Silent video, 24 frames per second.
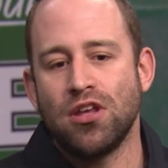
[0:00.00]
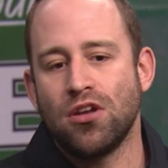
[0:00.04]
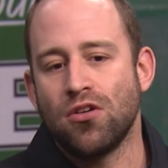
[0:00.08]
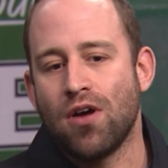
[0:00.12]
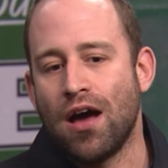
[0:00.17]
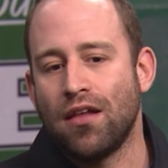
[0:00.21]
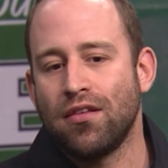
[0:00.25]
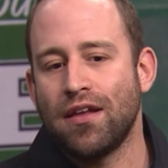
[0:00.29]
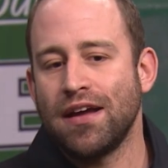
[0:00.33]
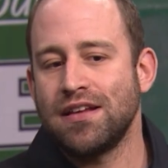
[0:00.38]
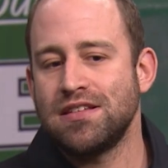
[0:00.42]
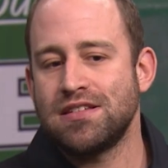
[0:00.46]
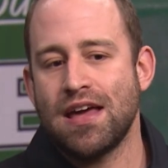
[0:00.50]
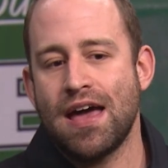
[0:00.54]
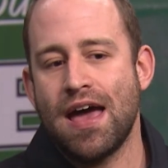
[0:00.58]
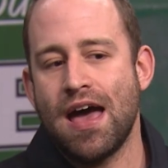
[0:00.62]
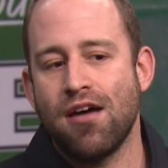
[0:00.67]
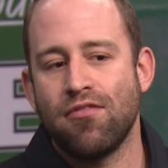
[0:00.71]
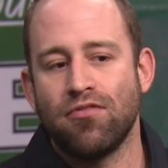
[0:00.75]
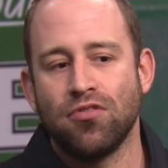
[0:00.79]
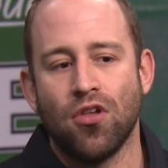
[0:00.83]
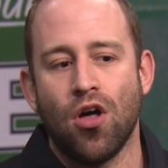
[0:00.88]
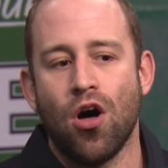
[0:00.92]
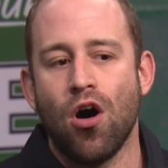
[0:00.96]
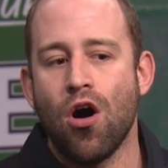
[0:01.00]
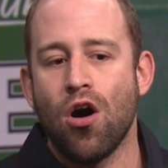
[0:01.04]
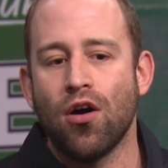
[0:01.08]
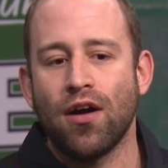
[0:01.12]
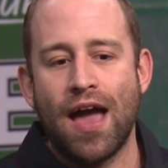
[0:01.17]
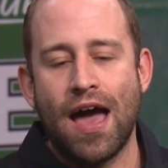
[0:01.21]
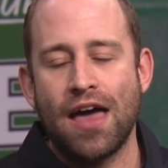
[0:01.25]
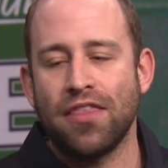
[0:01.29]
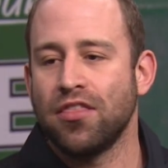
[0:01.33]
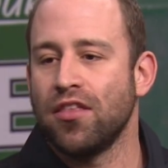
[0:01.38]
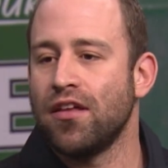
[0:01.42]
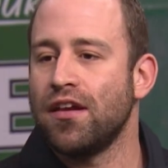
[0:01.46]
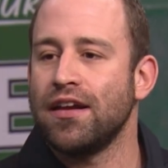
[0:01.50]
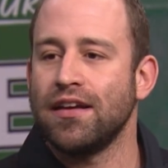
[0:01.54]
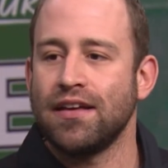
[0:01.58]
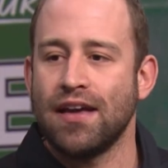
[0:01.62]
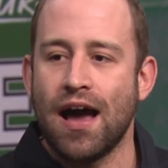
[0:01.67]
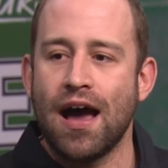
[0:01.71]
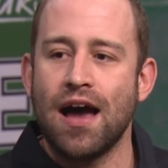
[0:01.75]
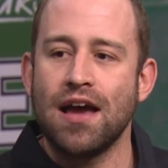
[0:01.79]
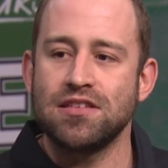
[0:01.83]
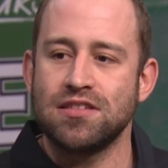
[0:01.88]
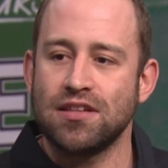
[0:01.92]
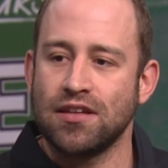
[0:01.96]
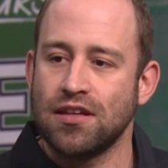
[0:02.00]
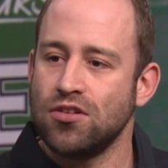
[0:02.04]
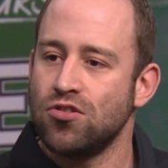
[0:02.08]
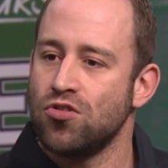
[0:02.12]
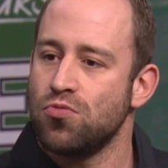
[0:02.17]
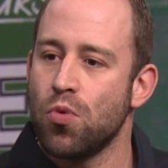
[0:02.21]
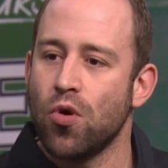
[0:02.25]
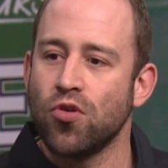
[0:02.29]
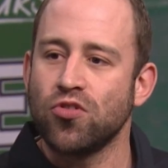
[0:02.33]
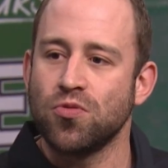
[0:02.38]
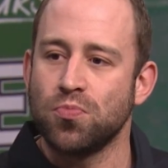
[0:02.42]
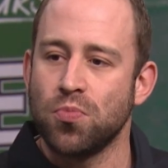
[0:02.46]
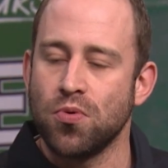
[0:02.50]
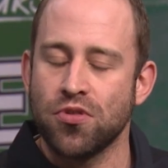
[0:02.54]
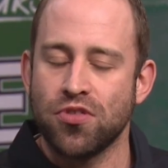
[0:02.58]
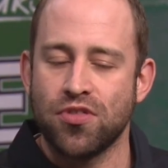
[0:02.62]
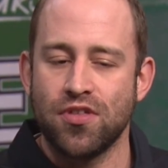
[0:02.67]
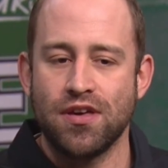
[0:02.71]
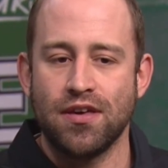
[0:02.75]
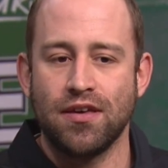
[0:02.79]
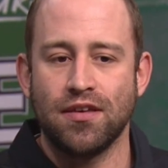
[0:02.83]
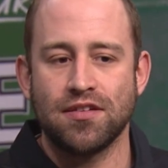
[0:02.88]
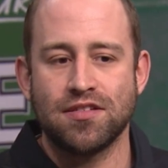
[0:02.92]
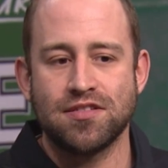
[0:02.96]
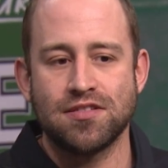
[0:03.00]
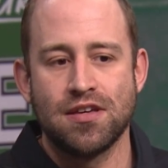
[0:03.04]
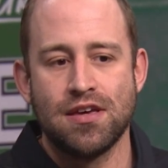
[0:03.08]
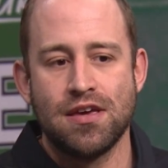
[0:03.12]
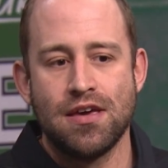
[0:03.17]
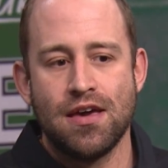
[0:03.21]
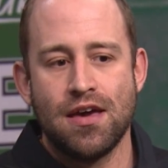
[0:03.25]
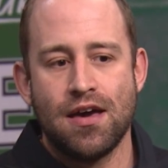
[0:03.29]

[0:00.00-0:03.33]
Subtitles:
you know, I like to have long, athletic guys that can do multiple things.